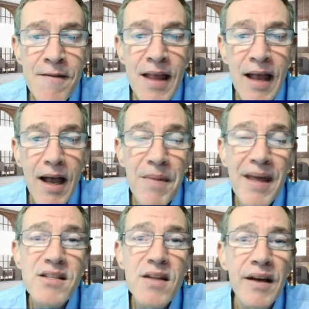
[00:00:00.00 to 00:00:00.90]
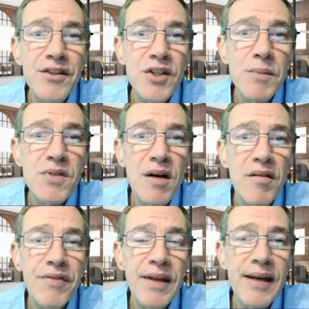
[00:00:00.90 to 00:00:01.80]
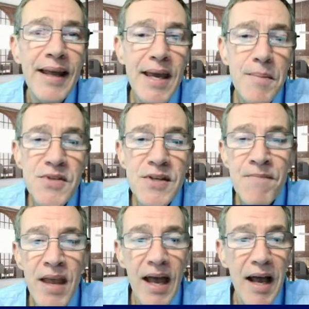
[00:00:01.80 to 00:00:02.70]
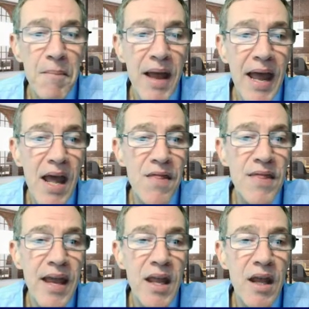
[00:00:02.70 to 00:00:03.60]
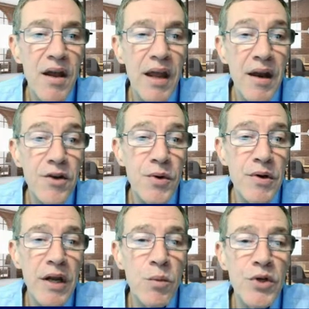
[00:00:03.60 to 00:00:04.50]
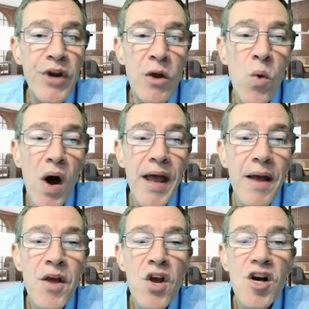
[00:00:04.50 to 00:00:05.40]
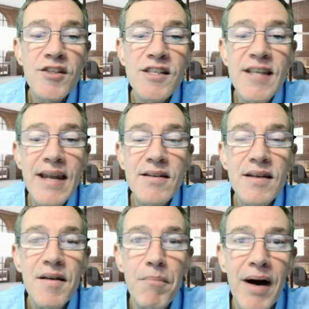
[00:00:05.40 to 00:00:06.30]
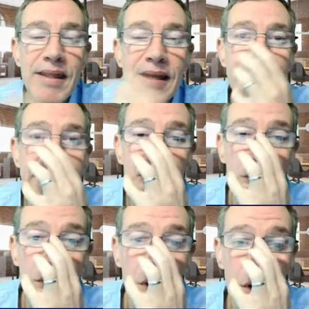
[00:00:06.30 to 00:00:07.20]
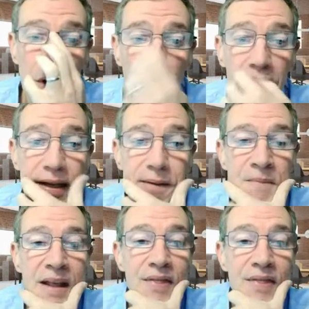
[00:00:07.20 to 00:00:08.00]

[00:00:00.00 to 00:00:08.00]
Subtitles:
That's now in terms of the labs, and it would require consent by the legal guardian.